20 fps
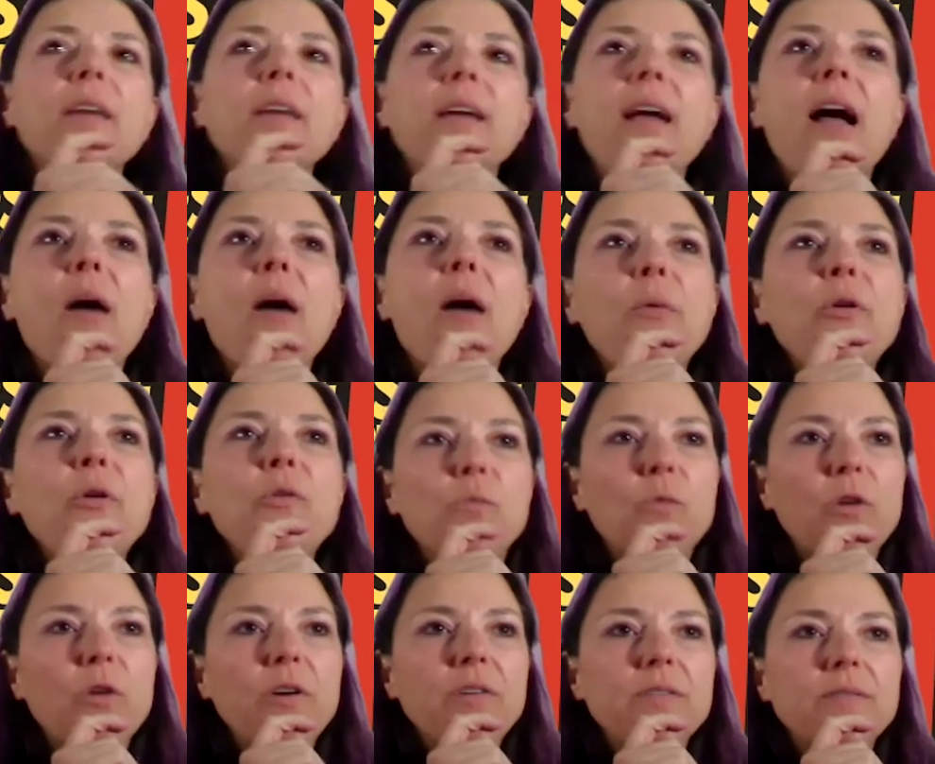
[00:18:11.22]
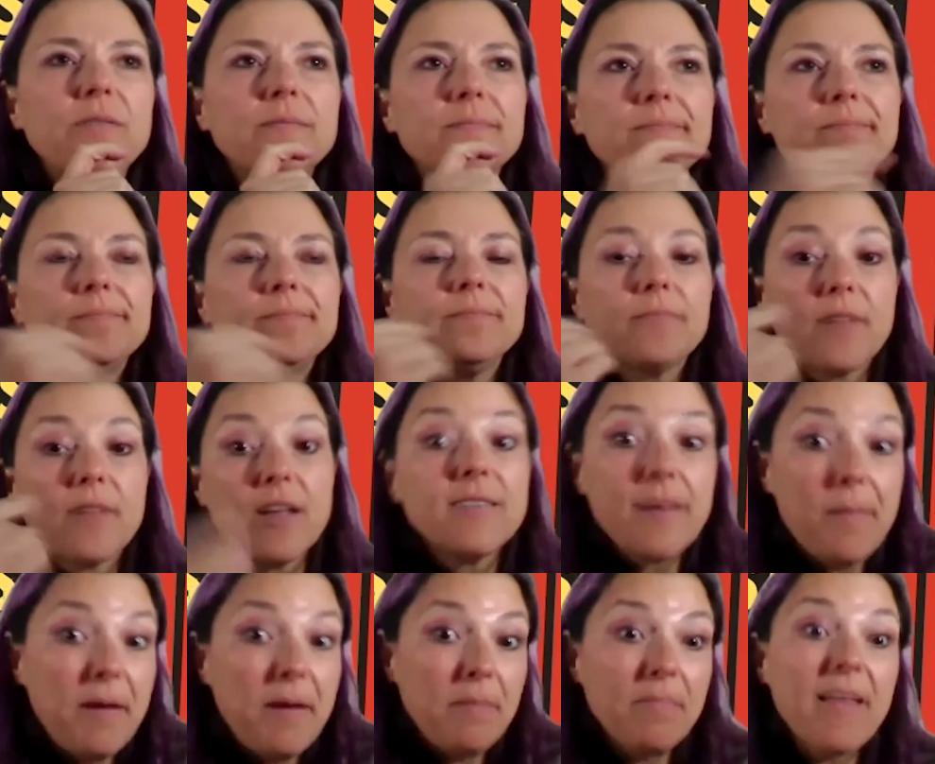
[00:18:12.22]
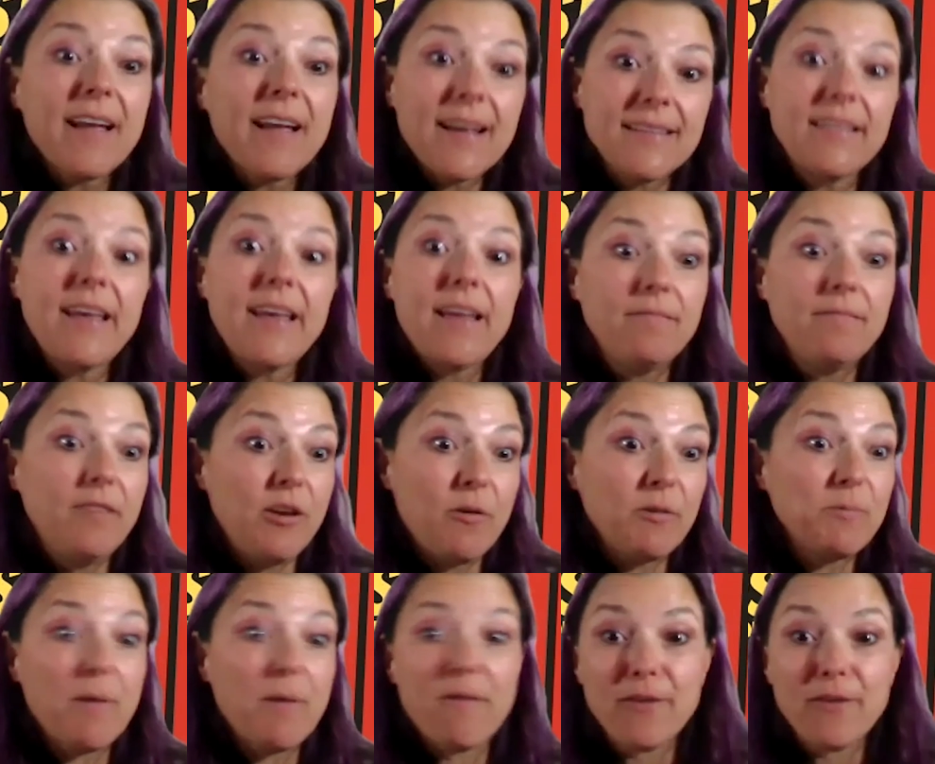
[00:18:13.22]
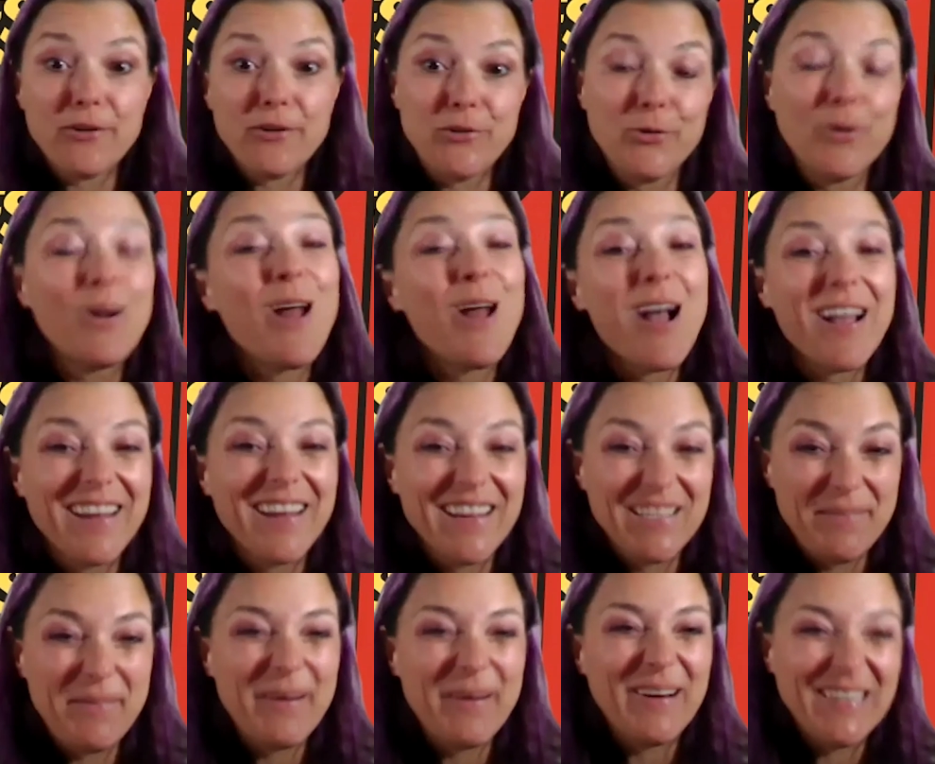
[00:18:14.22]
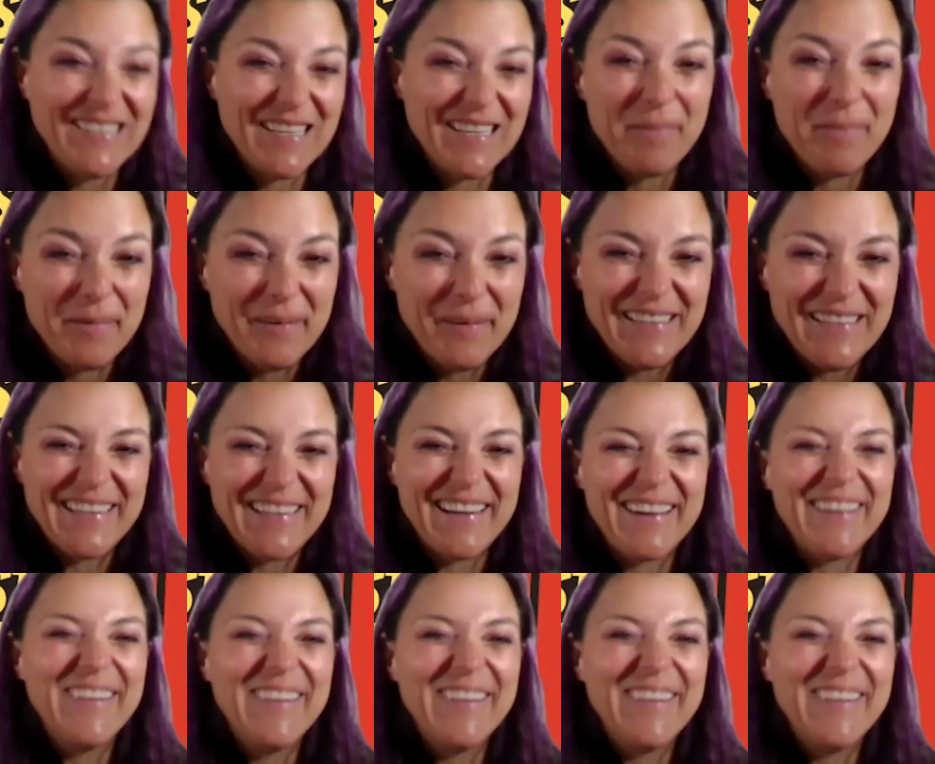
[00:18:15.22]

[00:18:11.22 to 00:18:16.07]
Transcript: I wouldn't want, because I mean, like I said, it was my first door knock experience a couple of weeks ago.